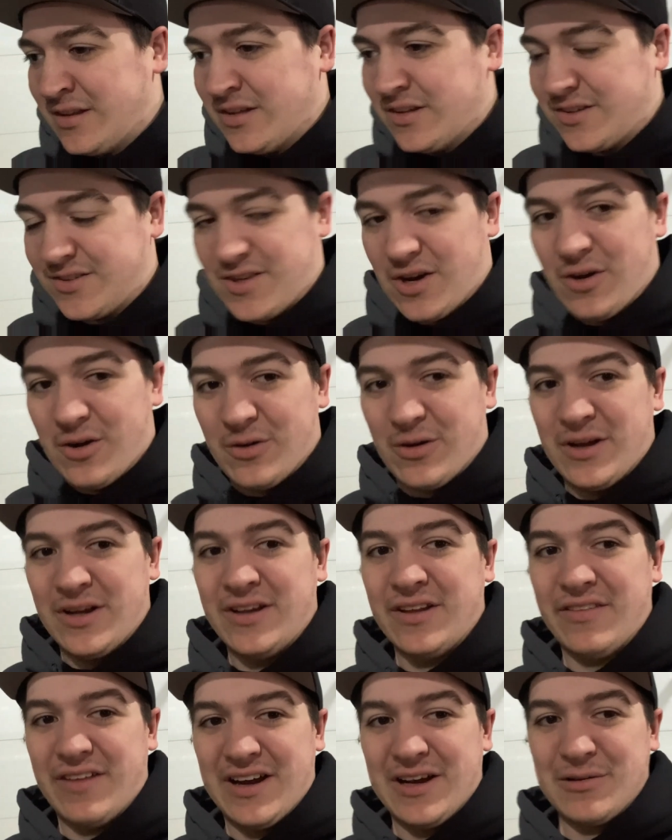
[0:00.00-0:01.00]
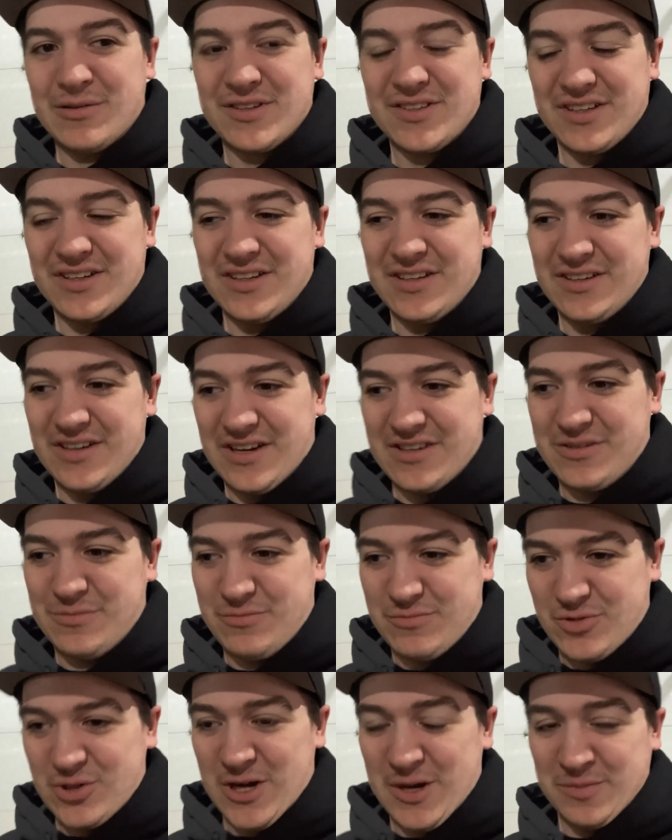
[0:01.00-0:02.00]
So that was it. I
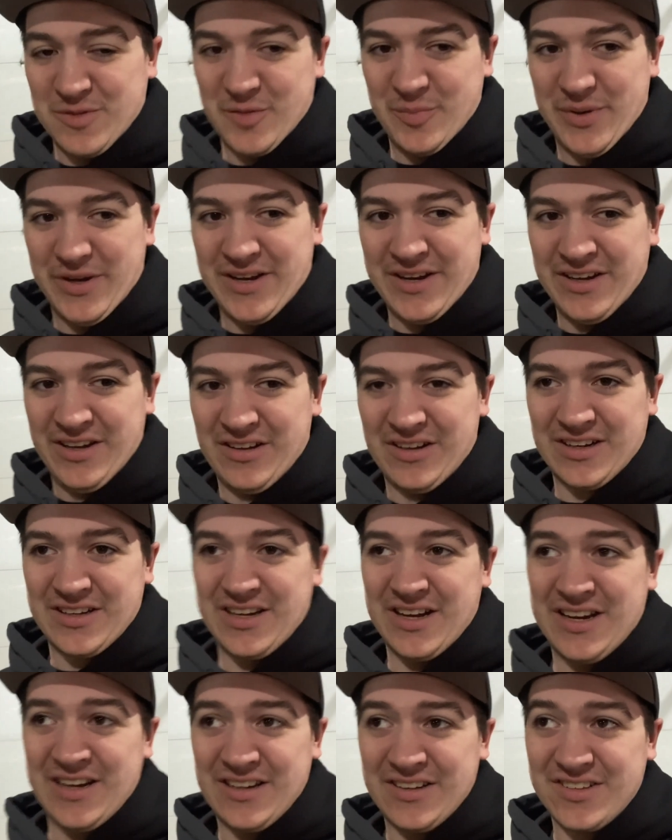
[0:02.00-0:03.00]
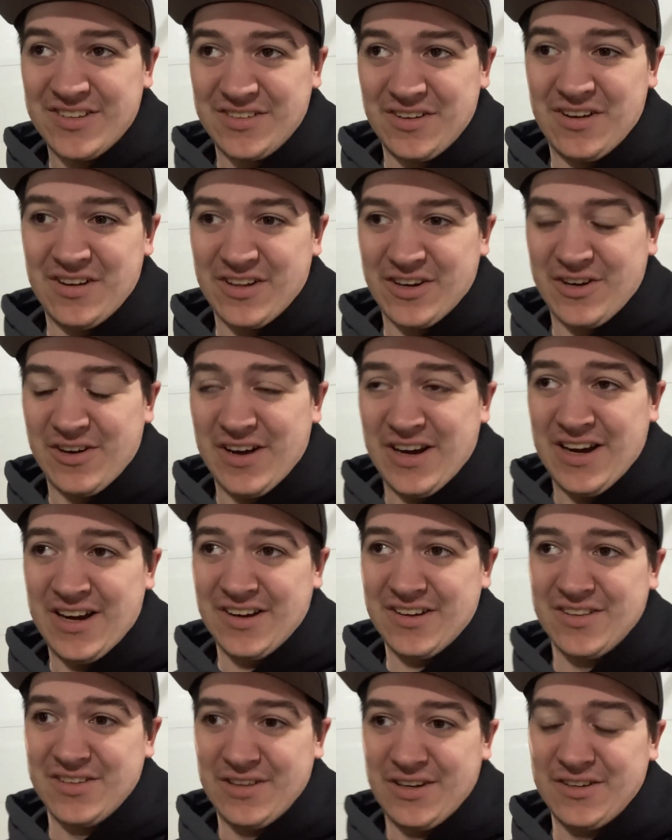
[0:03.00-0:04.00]
dropped the pan, looked at it, saw the
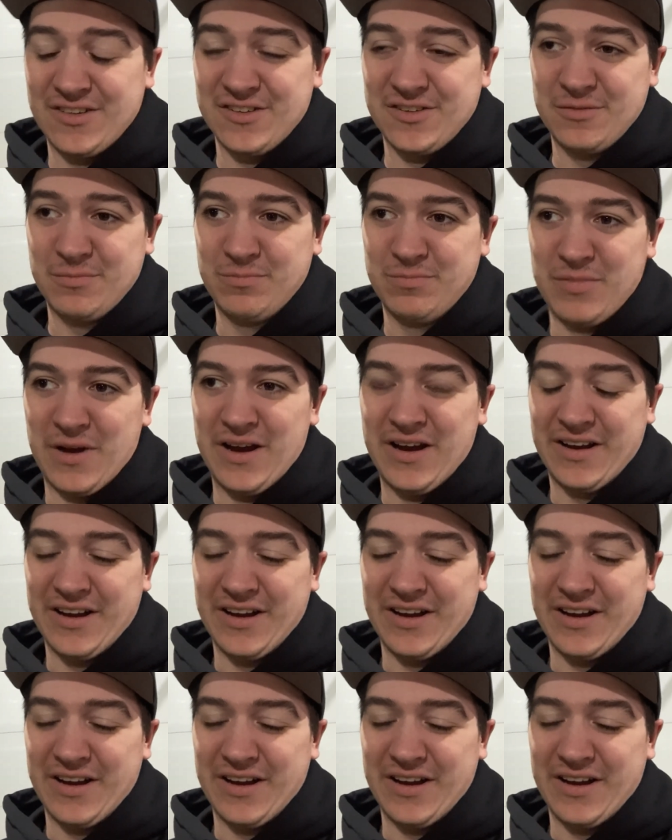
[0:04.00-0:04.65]
crack, so I